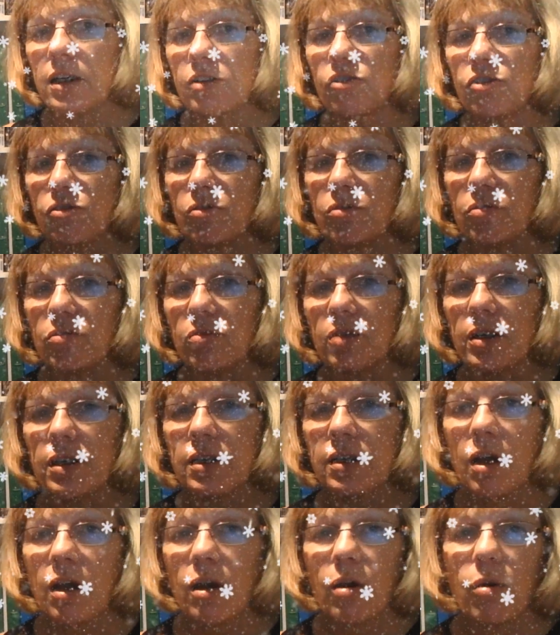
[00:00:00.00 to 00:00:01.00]

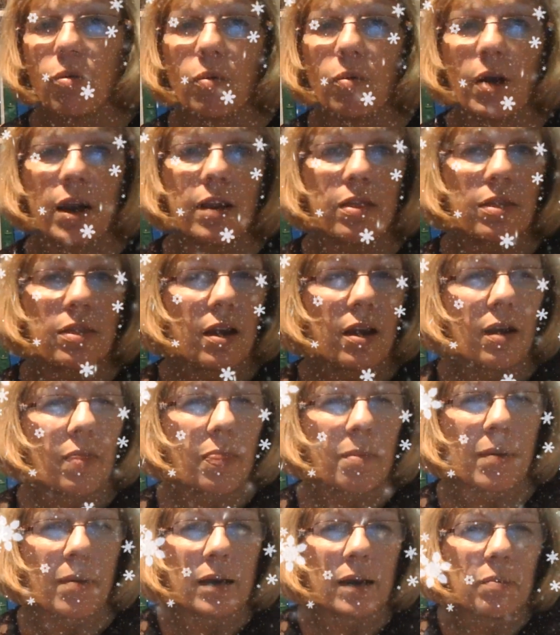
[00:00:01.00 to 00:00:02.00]
stories when
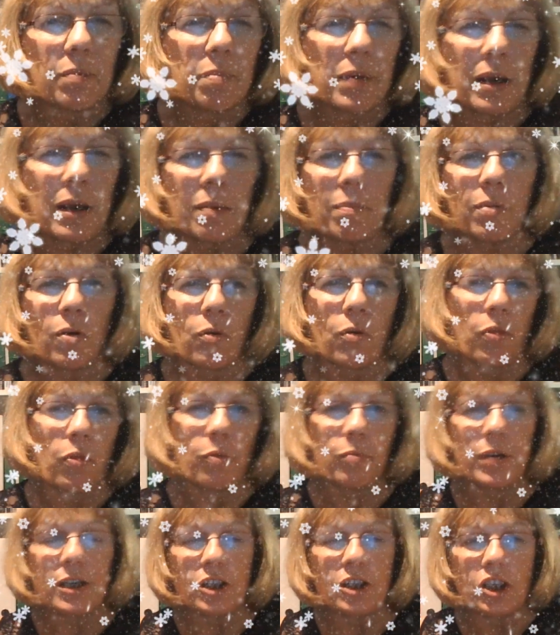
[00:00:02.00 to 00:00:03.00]
the bad people or the
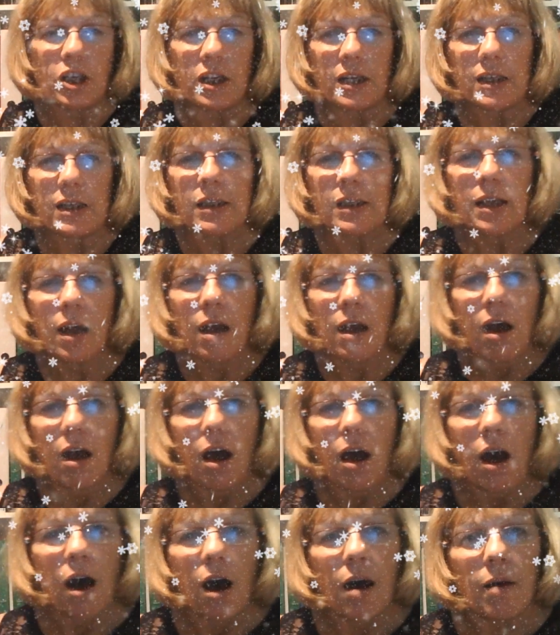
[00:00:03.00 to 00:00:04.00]
witches
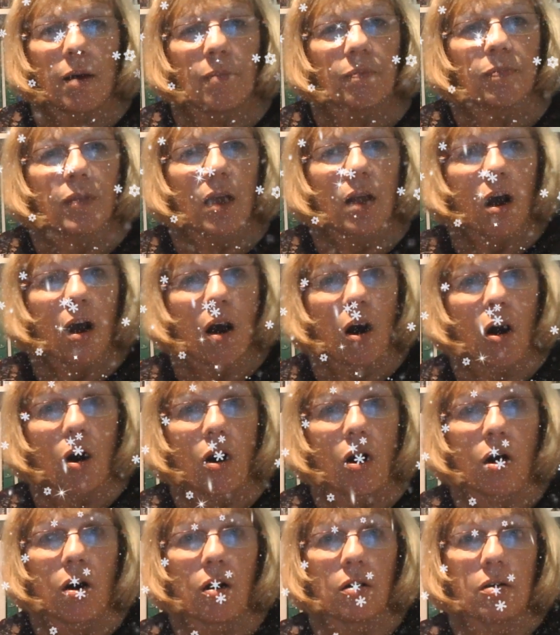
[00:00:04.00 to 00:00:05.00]

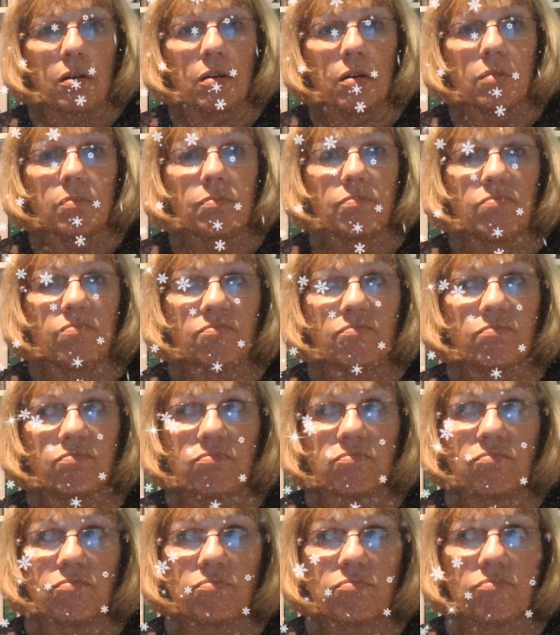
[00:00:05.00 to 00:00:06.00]
are
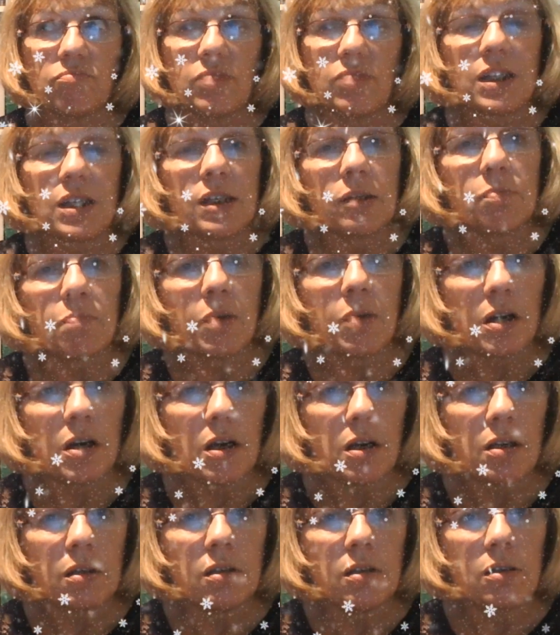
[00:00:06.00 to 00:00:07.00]

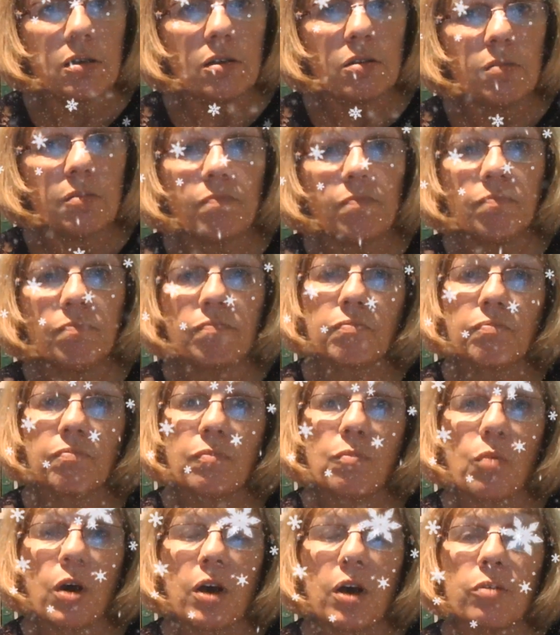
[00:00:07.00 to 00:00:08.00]
dispersed.
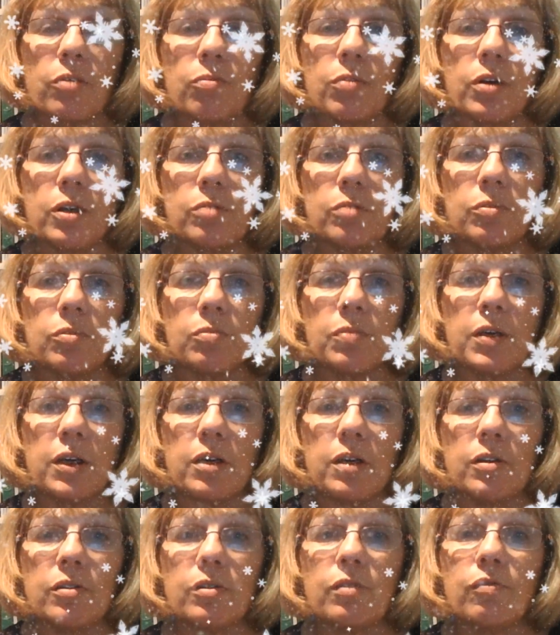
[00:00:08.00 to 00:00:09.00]
What other word would we
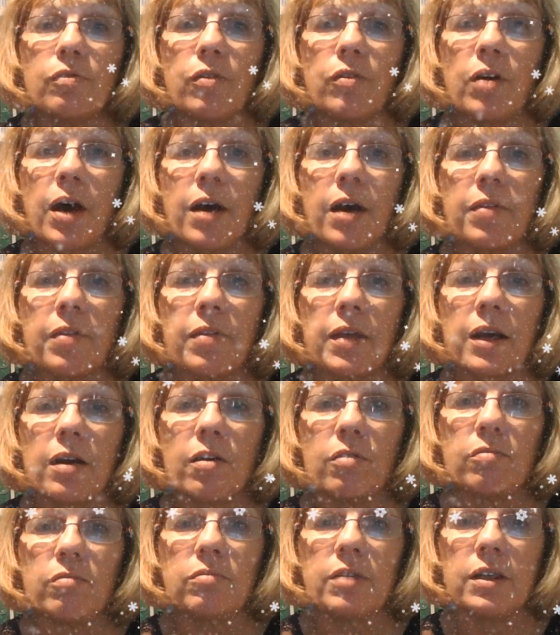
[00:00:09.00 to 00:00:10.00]
use for how they
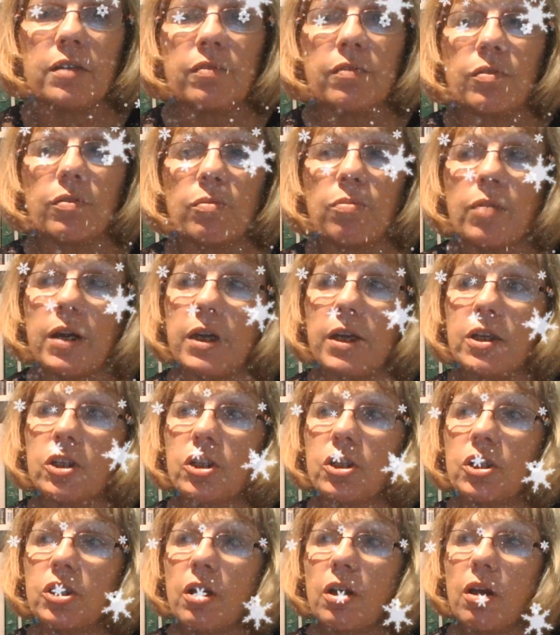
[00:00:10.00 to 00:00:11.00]
got rid of the
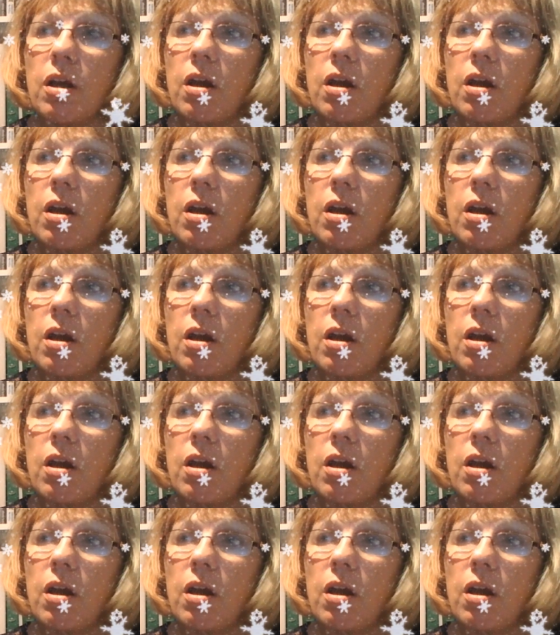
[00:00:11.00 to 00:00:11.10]
witch?